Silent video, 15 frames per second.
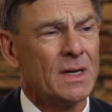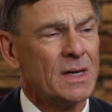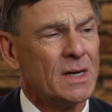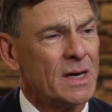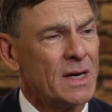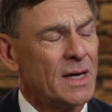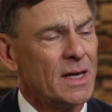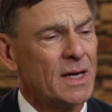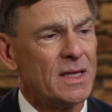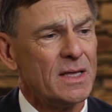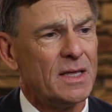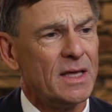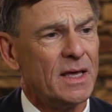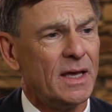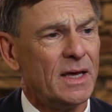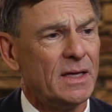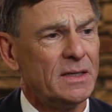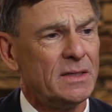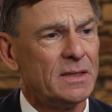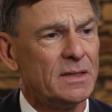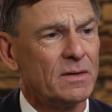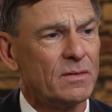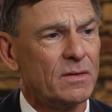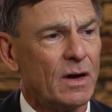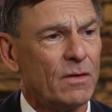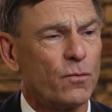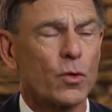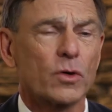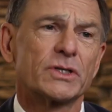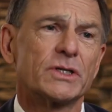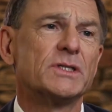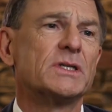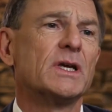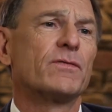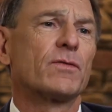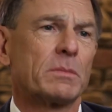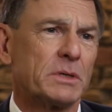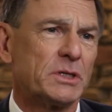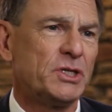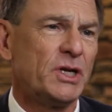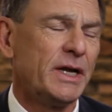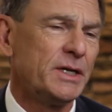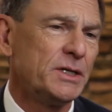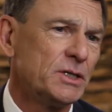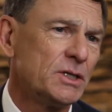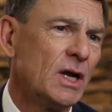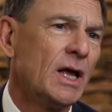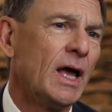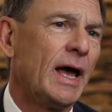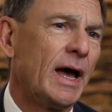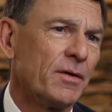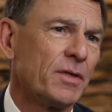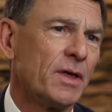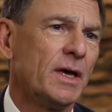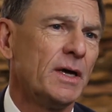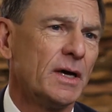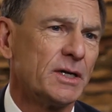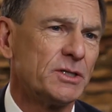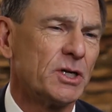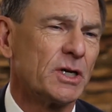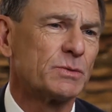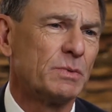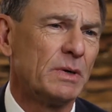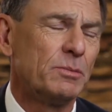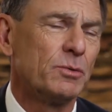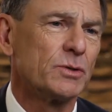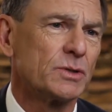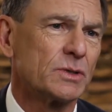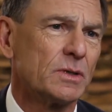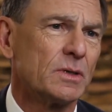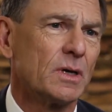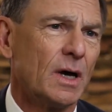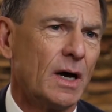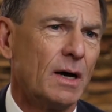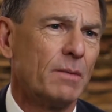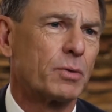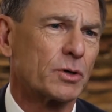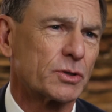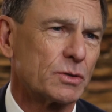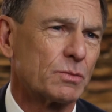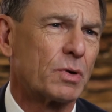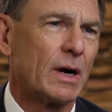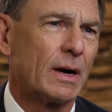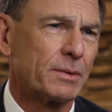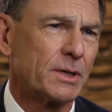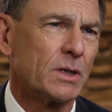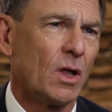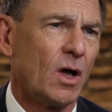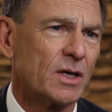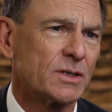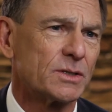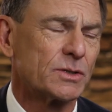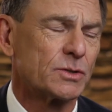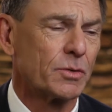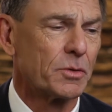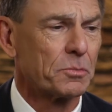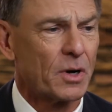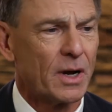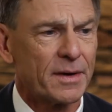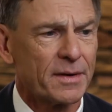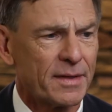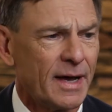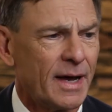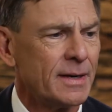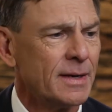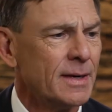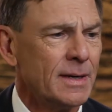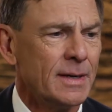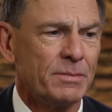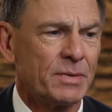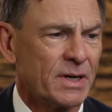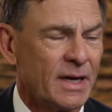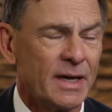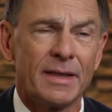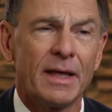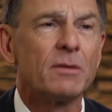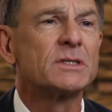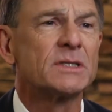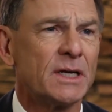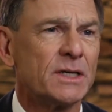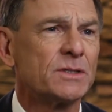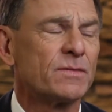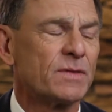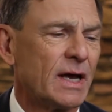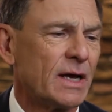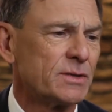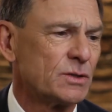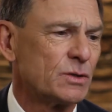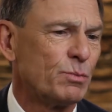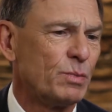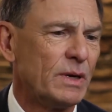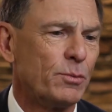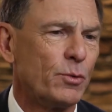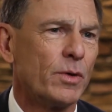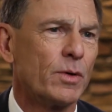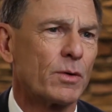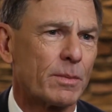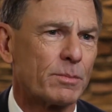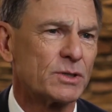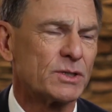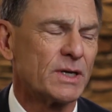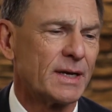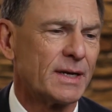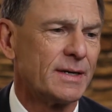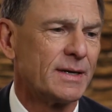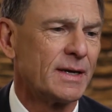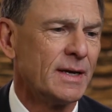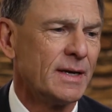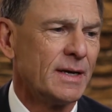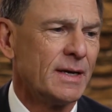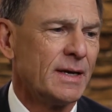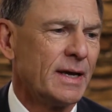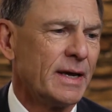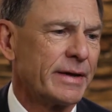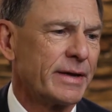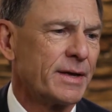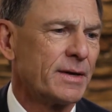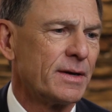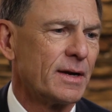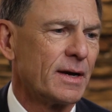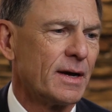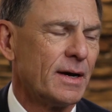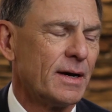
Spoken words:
and forcing State Farm to change how they adjust people's personal property losses. So we're proud of that. But again, that was tens of thousands of people we represented. And